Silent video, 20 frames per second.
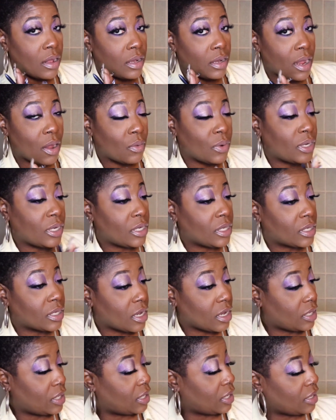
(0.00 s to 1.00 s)
that we're
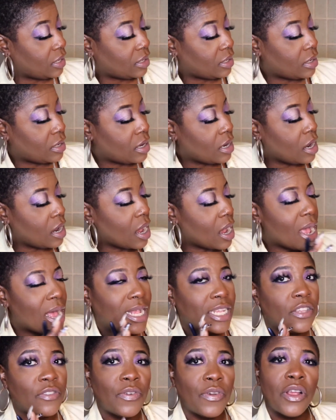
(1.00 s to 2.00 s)
discussing,
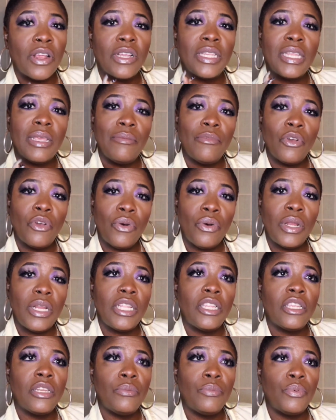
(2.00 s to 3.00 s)
as far as him going
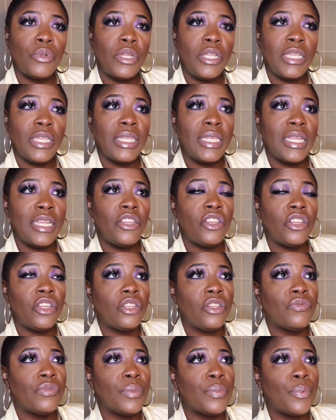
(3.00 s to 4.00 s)
into the police station
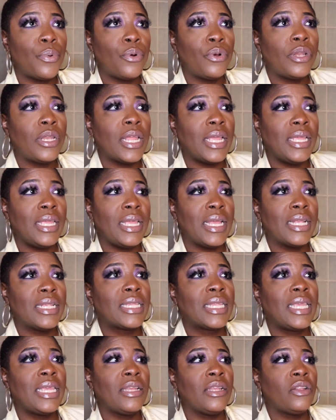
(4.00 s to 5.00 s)
to report that he has
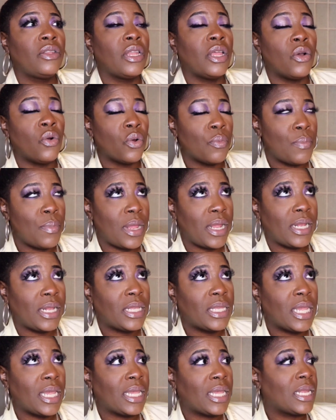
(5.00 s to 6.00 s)
killed or
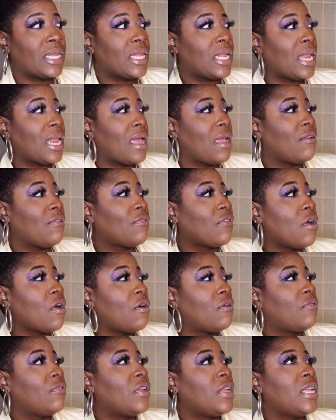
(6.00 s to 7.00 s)
taken the life
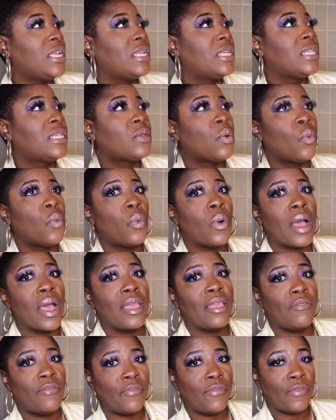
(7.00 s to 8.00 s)
of his
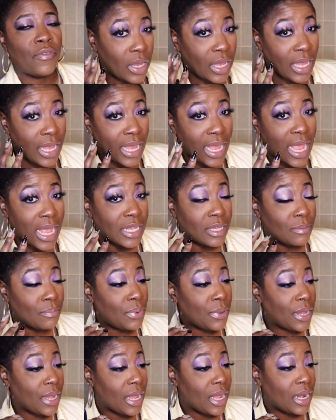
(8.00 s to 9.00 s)
wife. He has
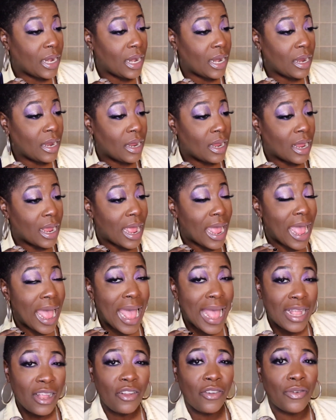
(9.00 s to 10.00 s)
been
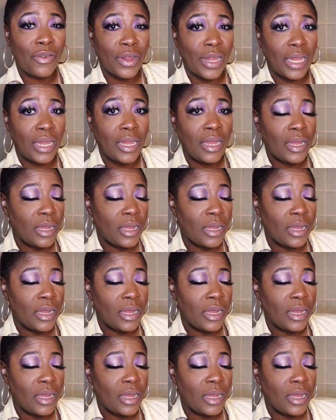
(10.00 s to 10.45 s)
angry